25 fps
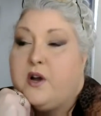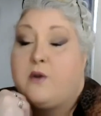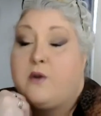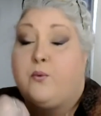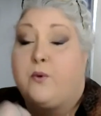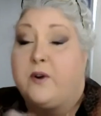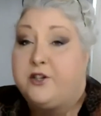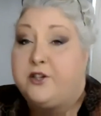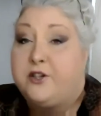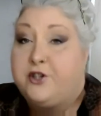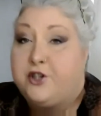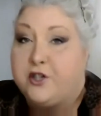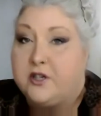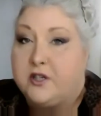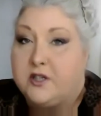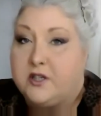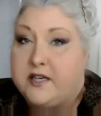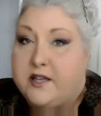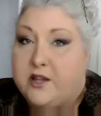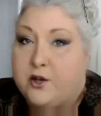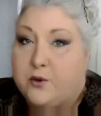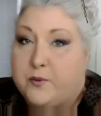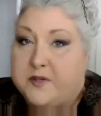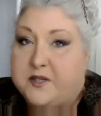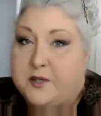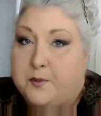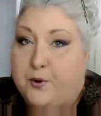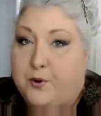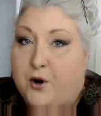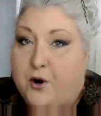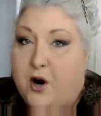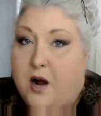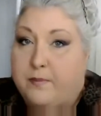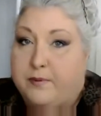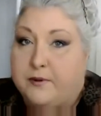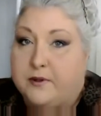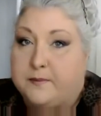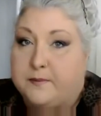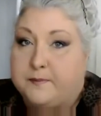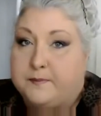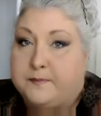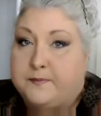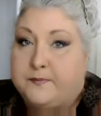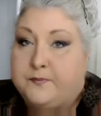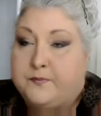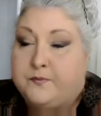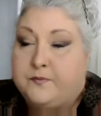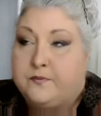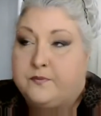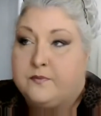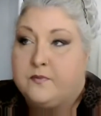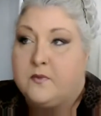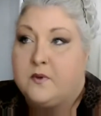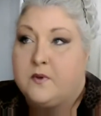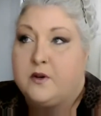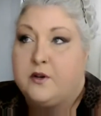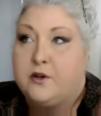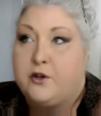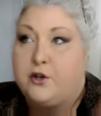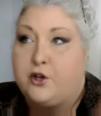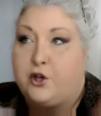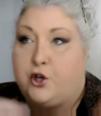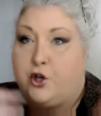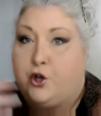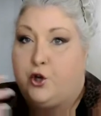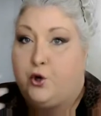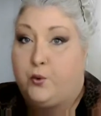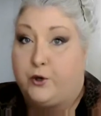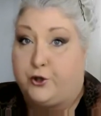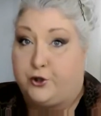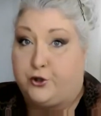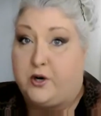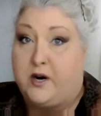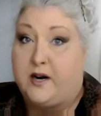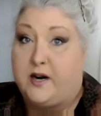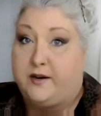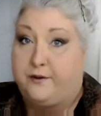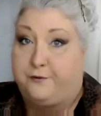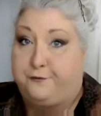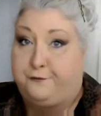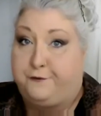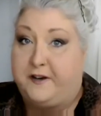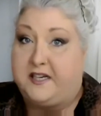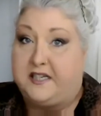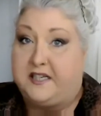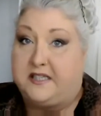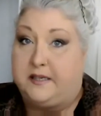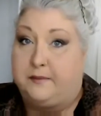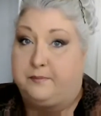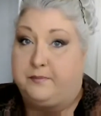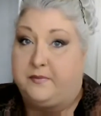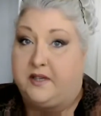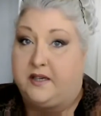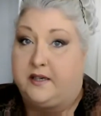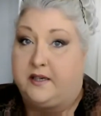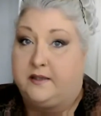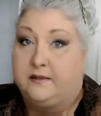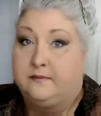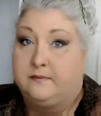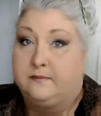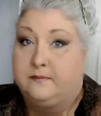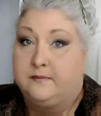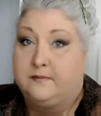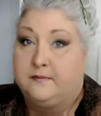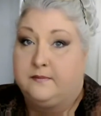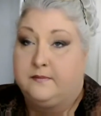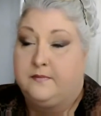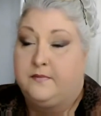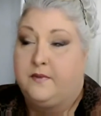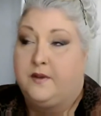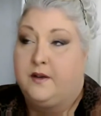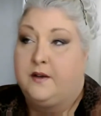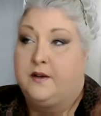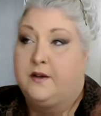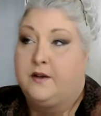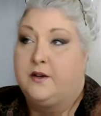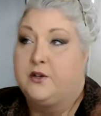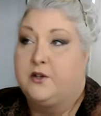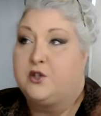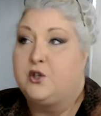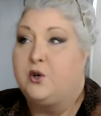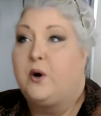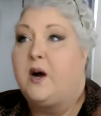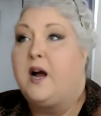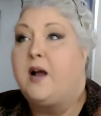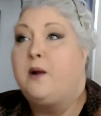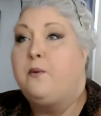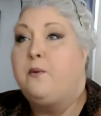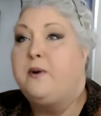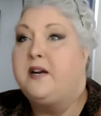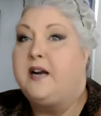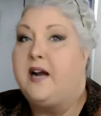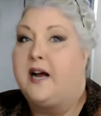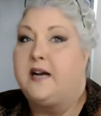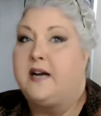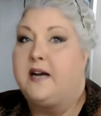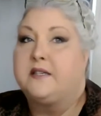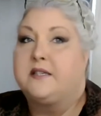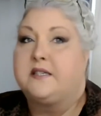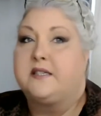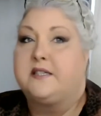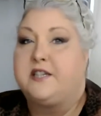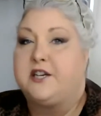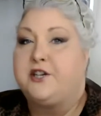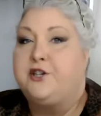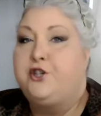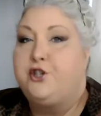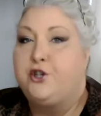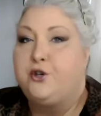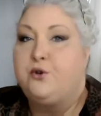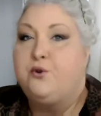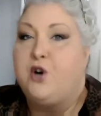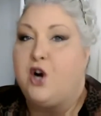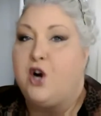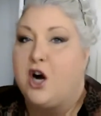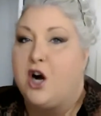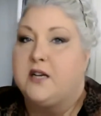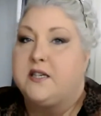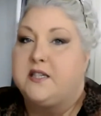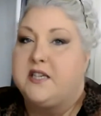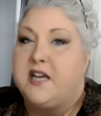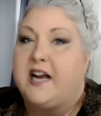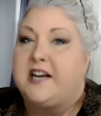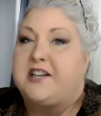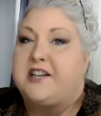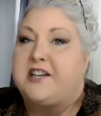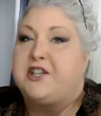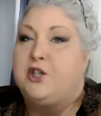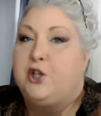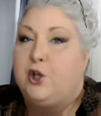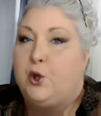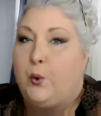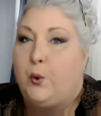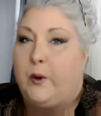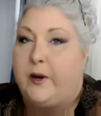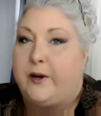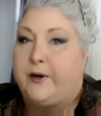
originally there was a problem. You were trying to fix something. So I would ask, did you contact the